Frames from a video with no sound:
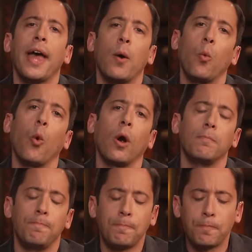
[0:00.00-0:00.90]
that war.
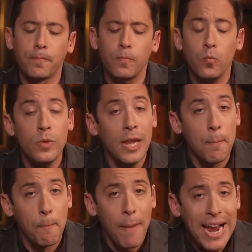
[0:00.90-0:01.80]

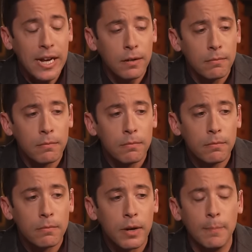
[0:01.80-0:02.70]
Might
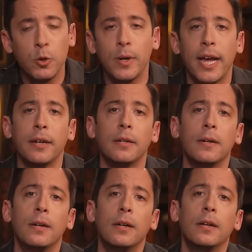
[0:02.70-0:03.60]
come to an end
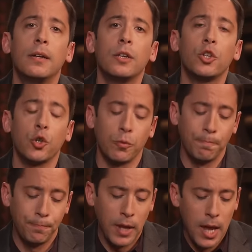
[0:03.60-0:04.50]
soon.
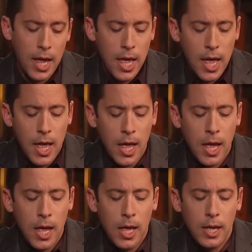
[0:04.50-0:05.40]

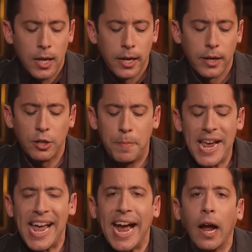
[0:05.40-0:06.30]
Now,
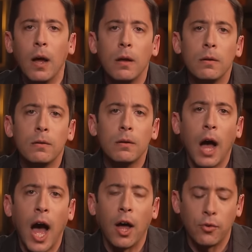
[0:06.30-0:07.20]
speaking
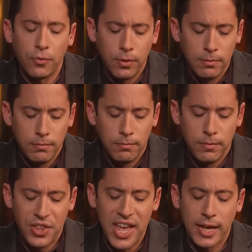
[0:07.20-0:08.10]
of
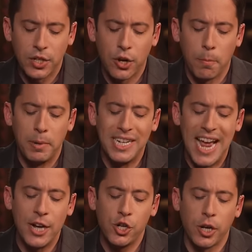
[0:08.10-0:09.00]
things that are
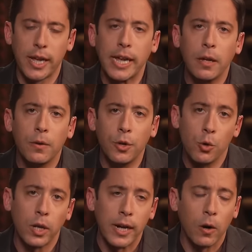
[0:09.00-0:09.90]
potentially
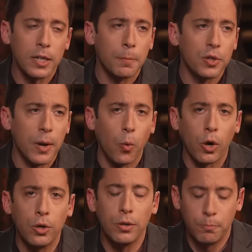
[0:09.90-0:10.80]
nuclear, I suppose that war
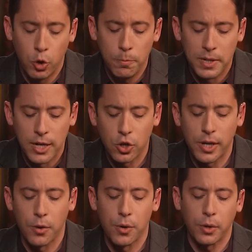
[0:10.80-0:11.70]
could, could
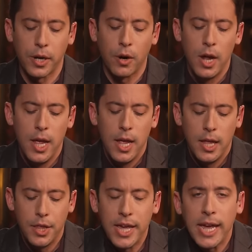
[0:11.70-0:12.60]
potentially go nuclear,
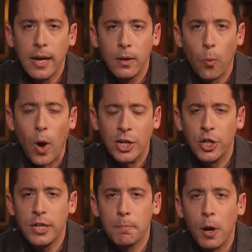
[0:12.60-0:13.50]
the
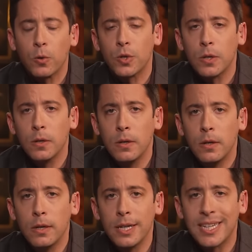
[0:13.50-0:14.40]
Washington Post
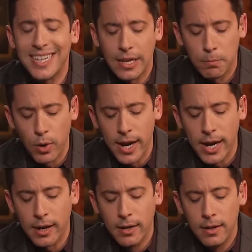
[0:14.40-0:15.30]
is
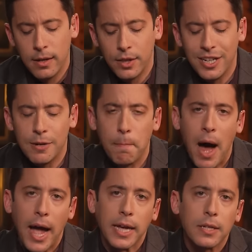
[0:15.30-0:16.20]
celebrating the
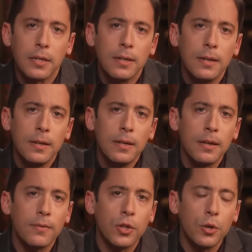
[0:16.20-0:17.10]
demise
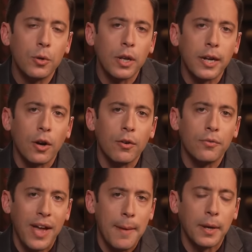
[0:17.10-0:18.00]
of the nuclear
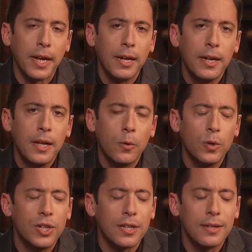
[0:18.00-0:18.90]
family,
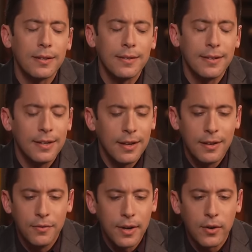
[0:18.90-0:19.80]
which is
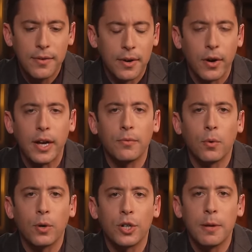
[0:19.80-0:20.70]
very, very
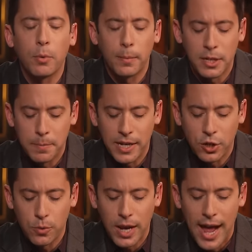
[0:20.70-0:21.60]
unfortunate. Probably speaks
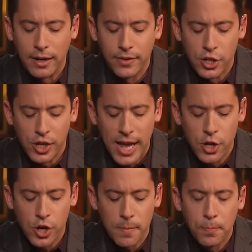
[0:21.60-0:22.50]
to a lack of
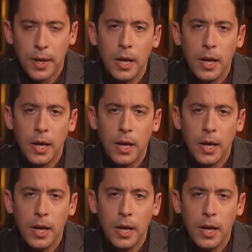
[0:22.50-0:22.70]
education,